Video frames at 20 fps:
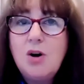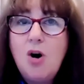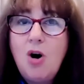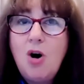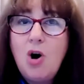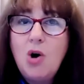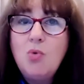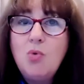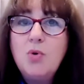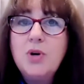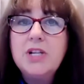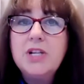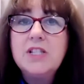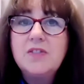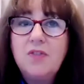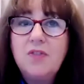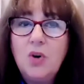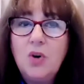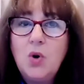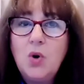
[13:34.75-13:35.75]
always
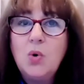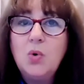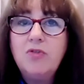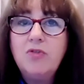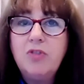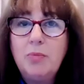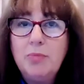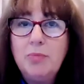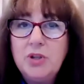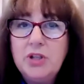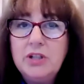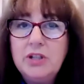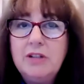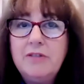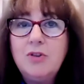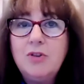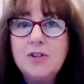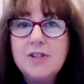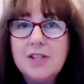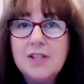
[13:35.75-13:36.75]
flow from the
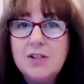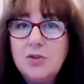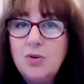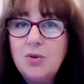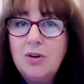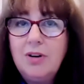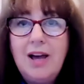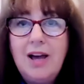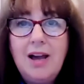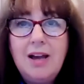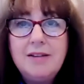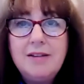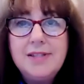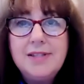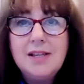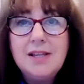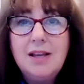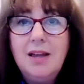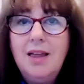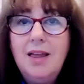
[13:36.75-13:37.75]
universe into our lives,